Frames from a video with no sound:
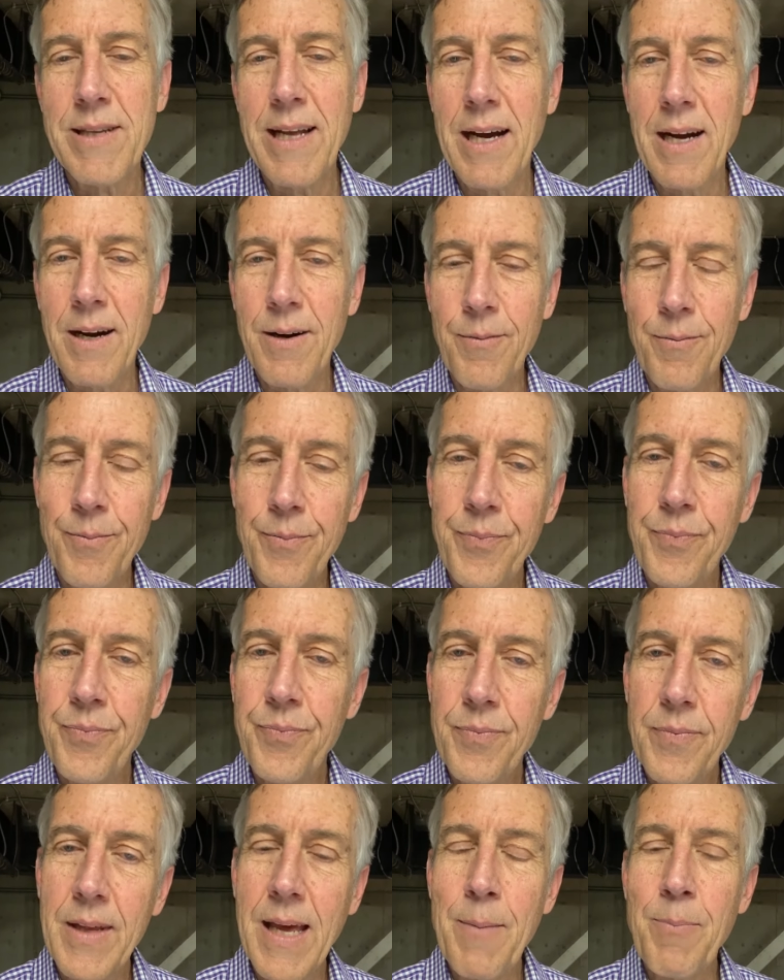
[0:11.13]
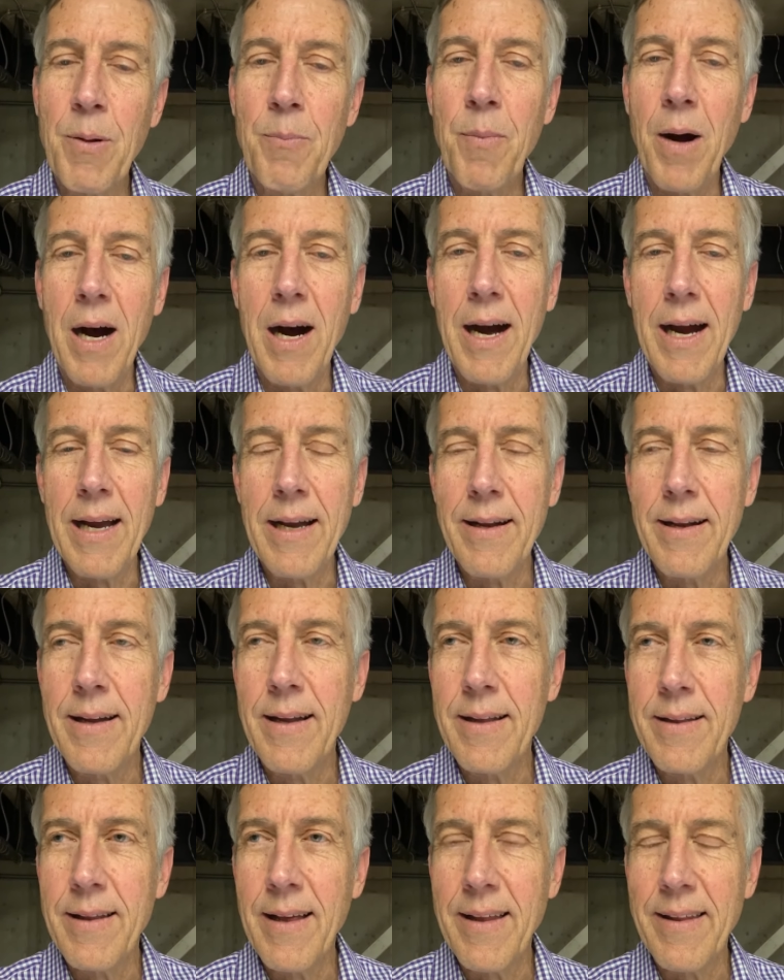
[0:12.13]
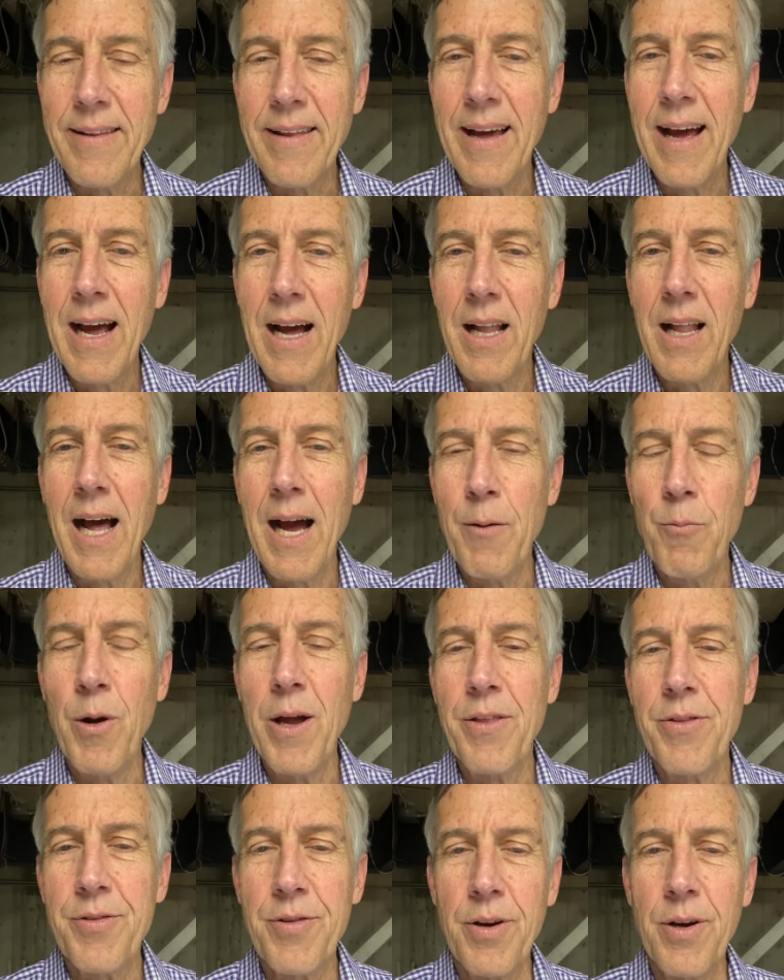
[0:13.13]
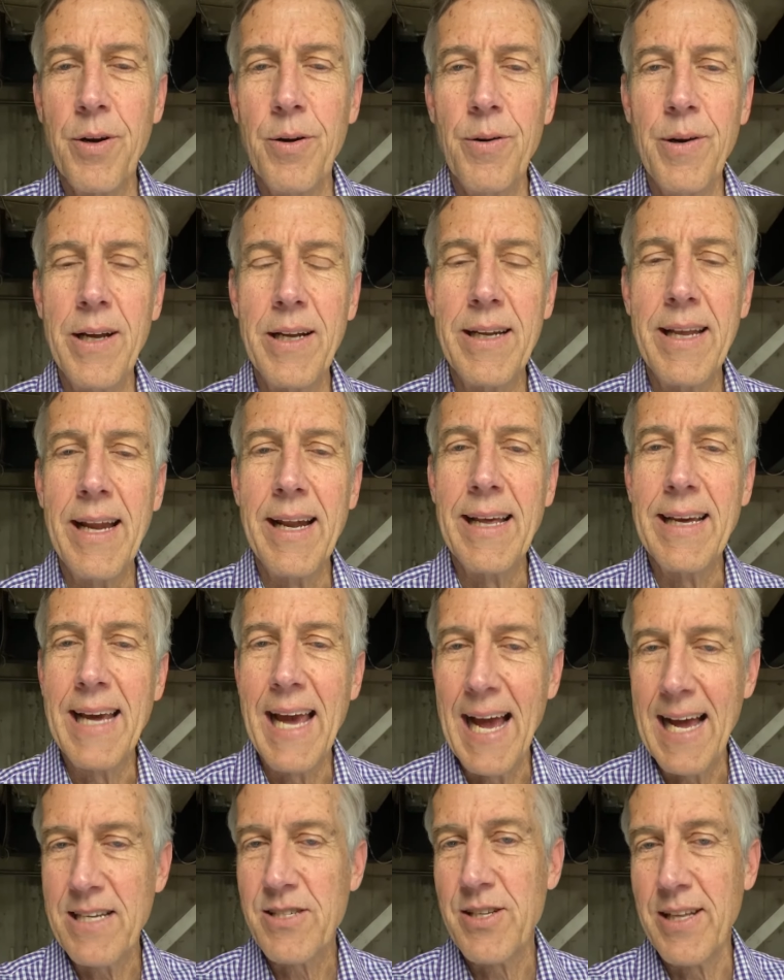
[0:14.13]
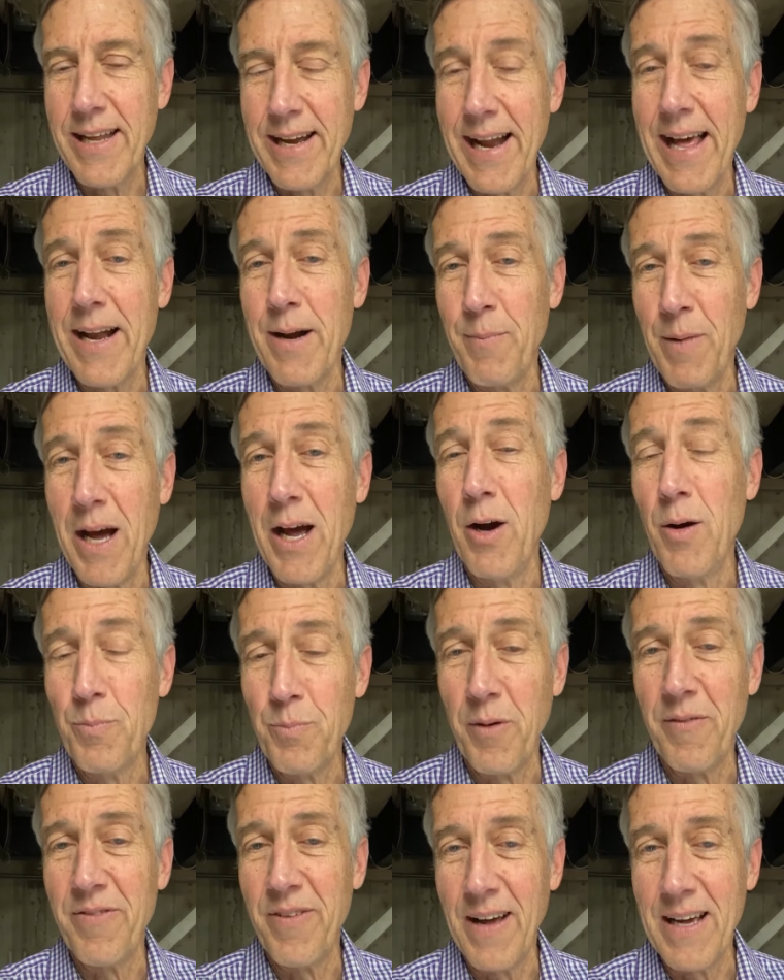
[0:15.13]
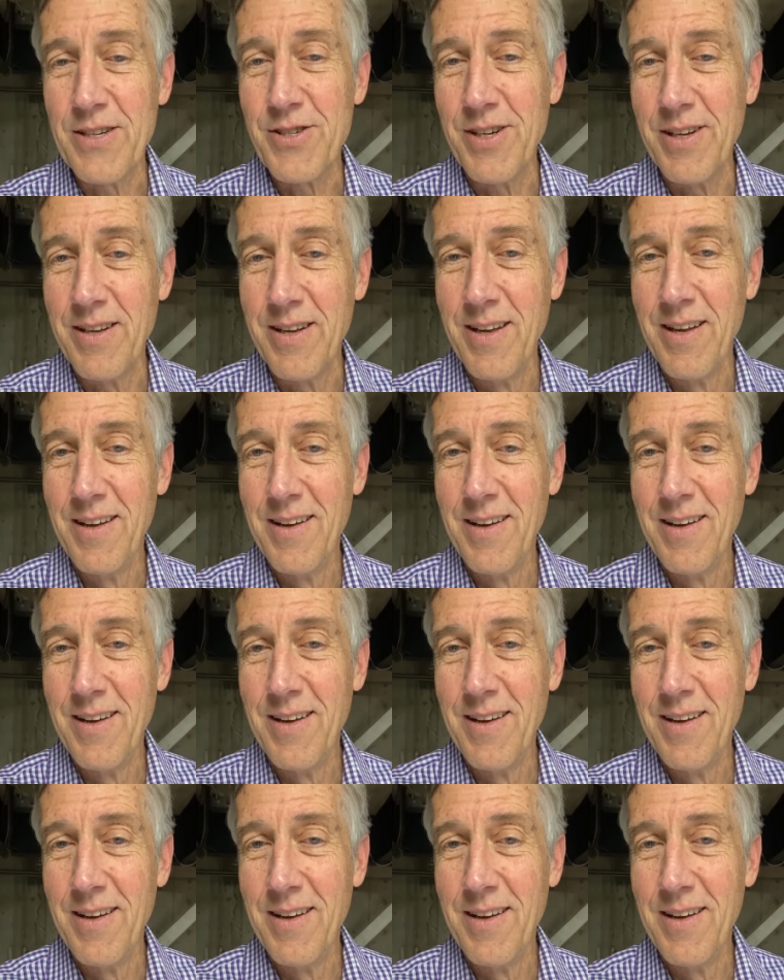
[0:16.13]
Now, keep in mind that the hell I went through in getting gaslit out of my own profession,